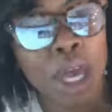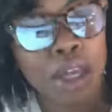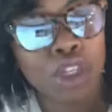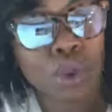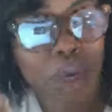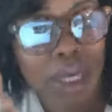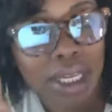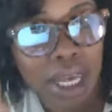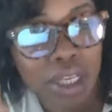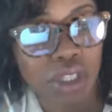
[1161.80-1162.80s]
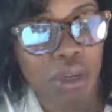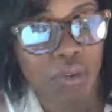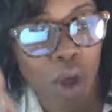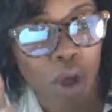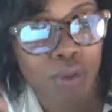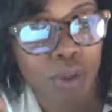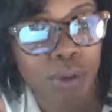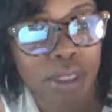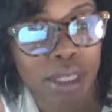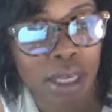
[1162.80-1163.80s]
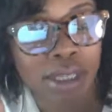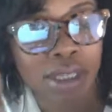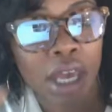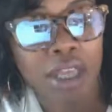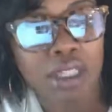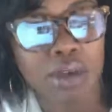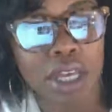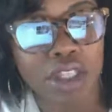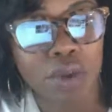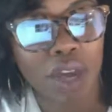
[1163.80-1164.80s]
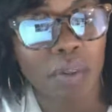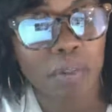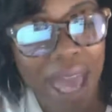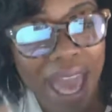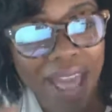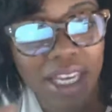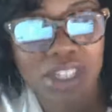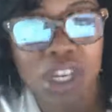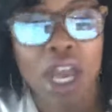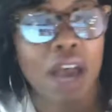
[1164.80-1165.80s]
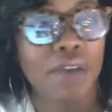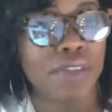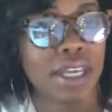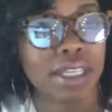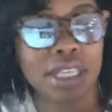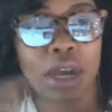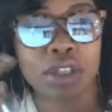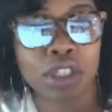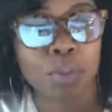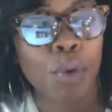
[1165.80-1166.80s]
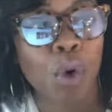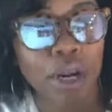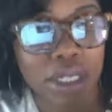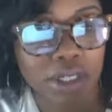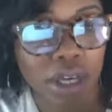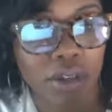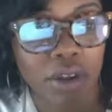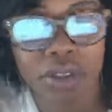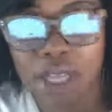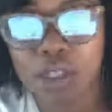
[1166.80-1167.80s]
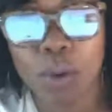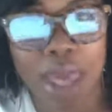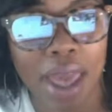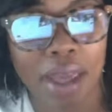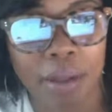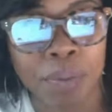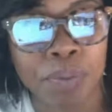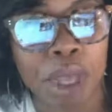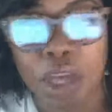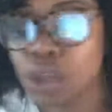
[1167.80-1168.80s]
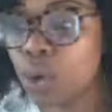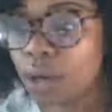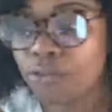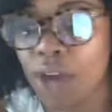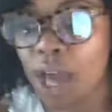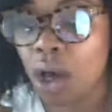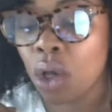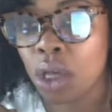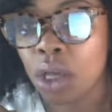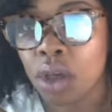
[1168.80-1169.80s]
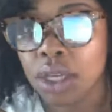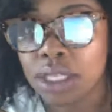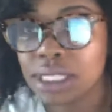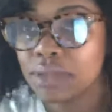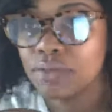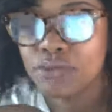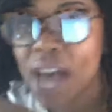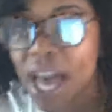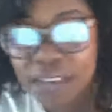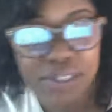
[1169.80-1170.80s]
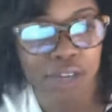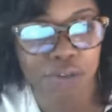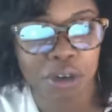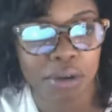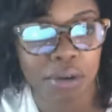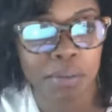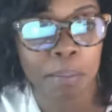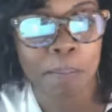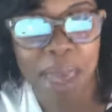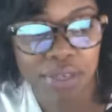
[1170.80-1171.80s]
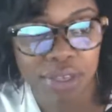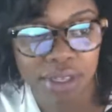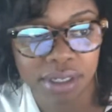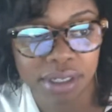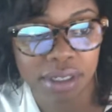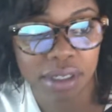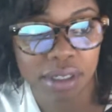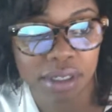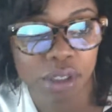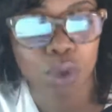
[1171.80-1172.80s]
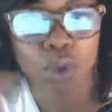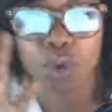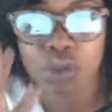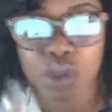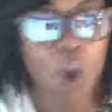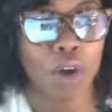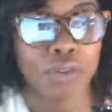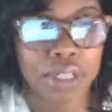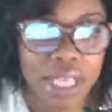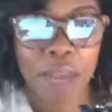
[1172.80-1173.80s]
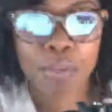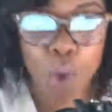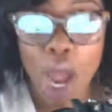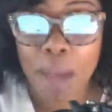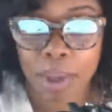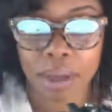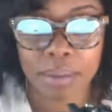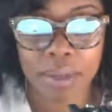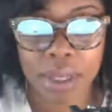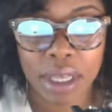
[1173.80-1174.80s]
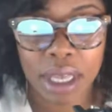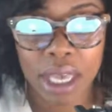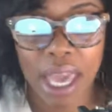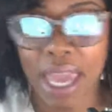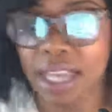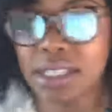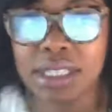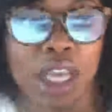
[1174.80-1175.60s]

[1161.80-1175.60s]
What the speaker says: do a collection of all those things so that you have a package of things that support each other. That's okay. You can file 5 different methods to solve the same problem and see